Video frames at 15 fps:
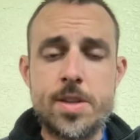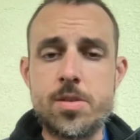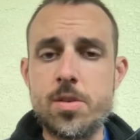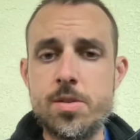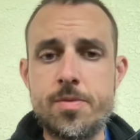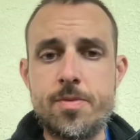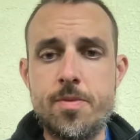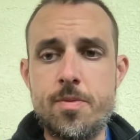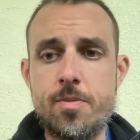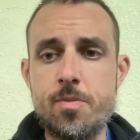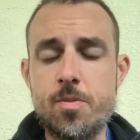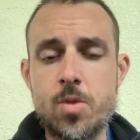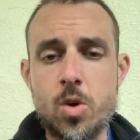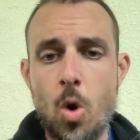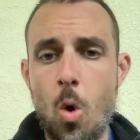So it's
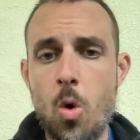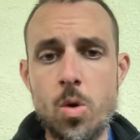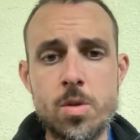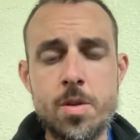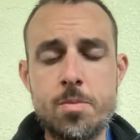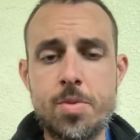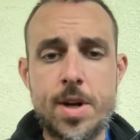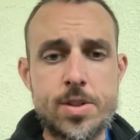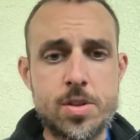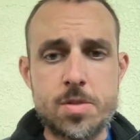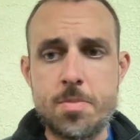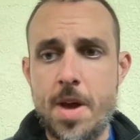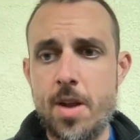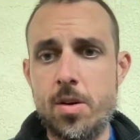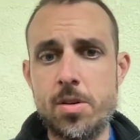gold and precious
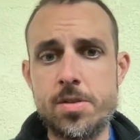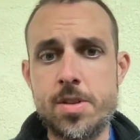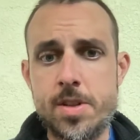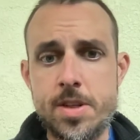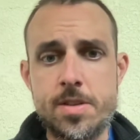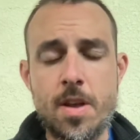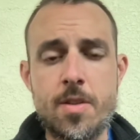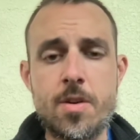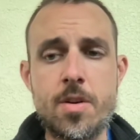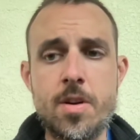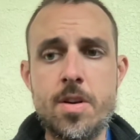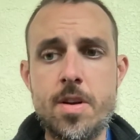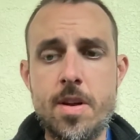metals and these other